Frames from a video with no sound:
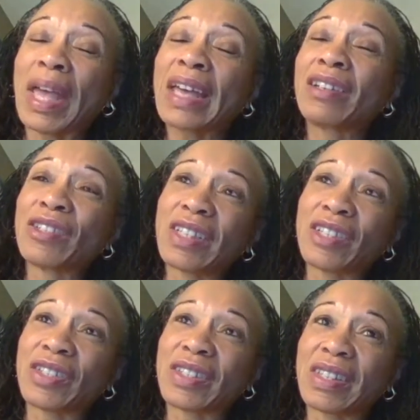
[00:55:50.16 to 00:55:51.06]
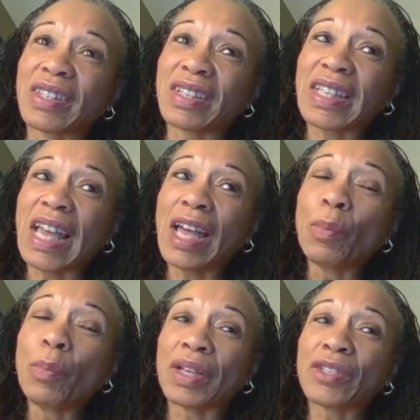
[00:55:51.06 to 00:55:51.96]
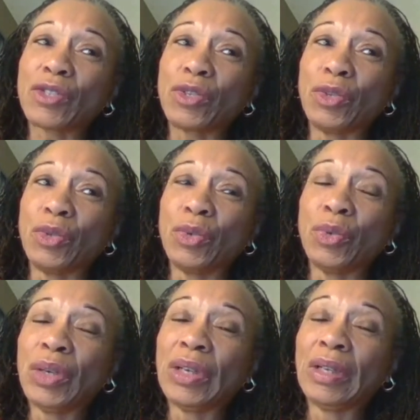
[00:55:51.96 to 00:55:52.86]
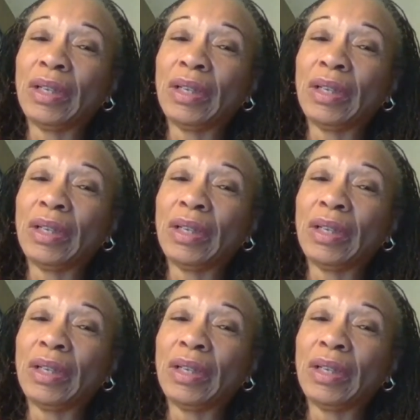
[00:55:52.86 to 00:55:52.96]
panels such as this help us to